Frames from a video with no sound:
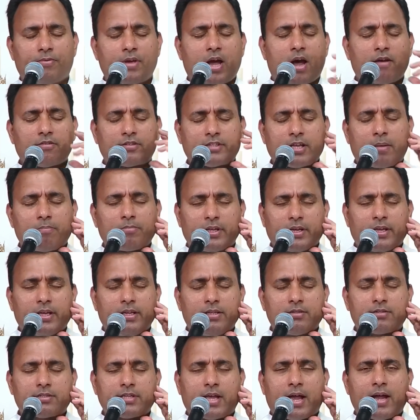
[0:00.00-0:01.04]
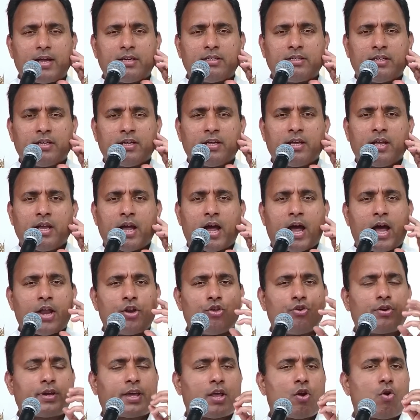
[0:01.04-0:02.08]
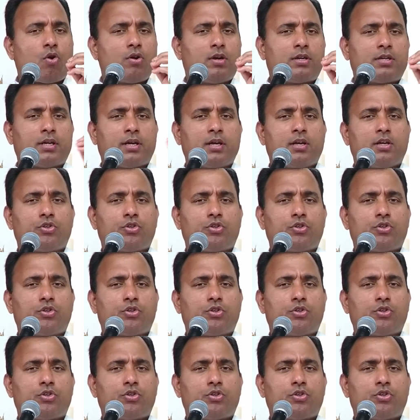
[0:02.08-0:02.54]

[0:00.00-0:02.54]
you have something inside and you cannot